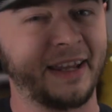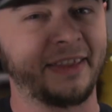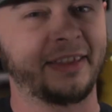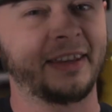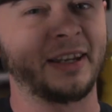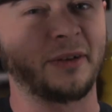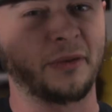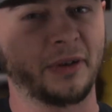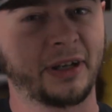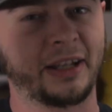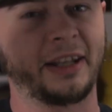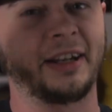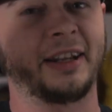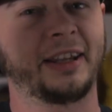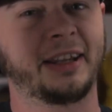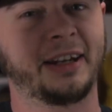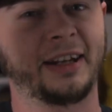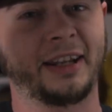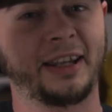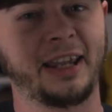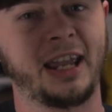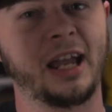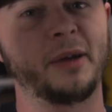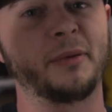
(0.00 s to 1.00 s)
I think we're going to get
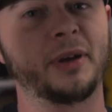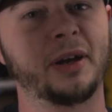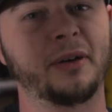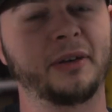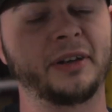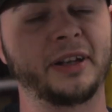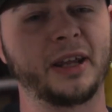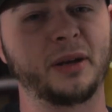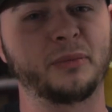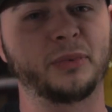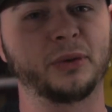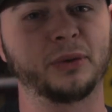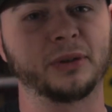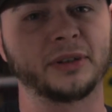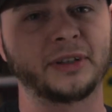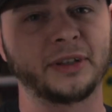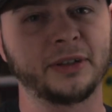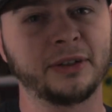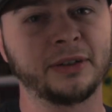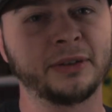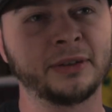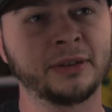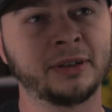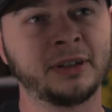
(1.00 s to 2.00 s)
a cameo in Deadpool
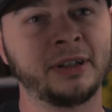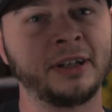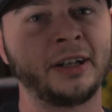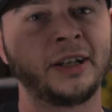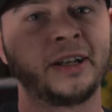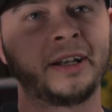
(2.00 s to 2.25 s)
2.